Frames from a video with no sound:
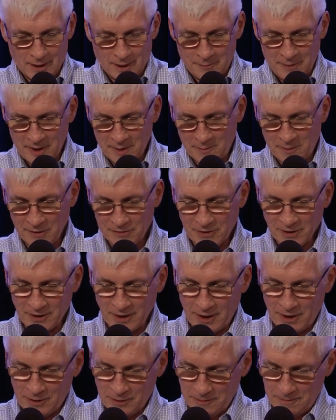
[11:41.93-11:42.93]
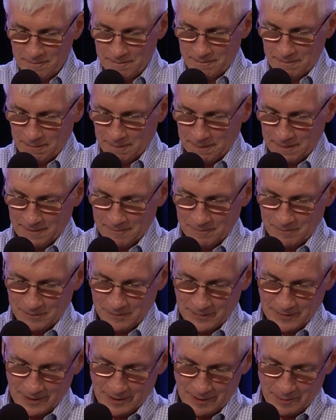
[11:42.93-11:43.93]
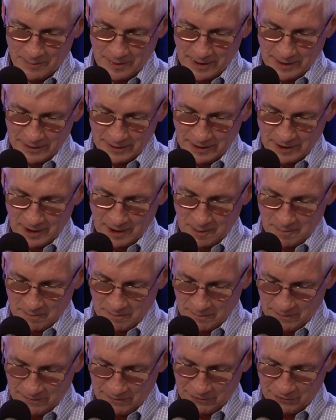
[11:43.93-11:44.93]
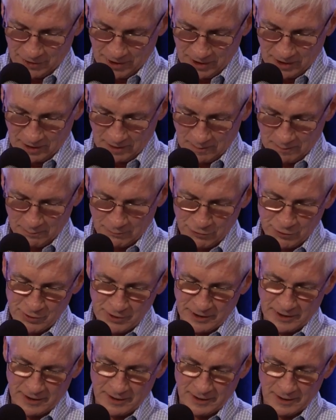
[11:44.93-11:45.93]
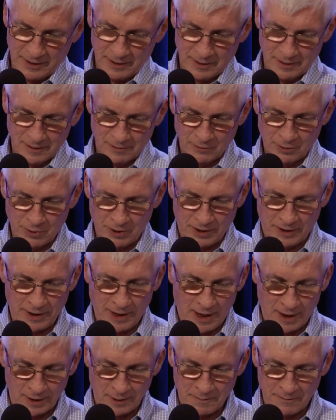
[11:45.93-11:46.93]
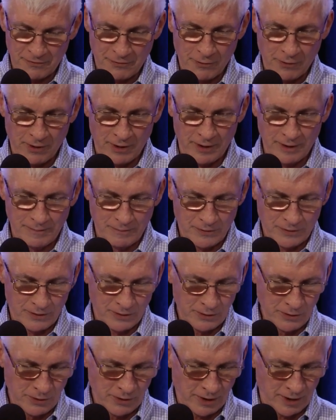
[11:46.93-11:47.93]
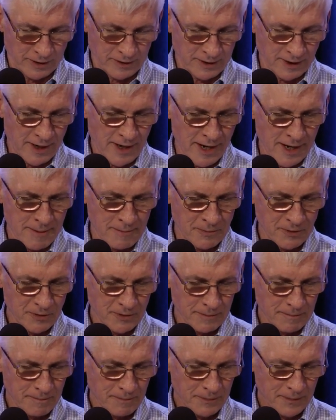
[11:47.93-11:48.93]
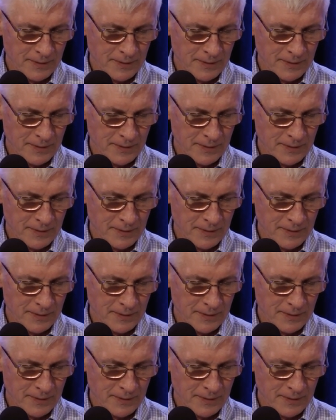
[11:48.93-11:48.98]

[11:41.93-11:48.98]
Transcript: about a month ago, a man named Frank Bruni wrote a column for the New York Times.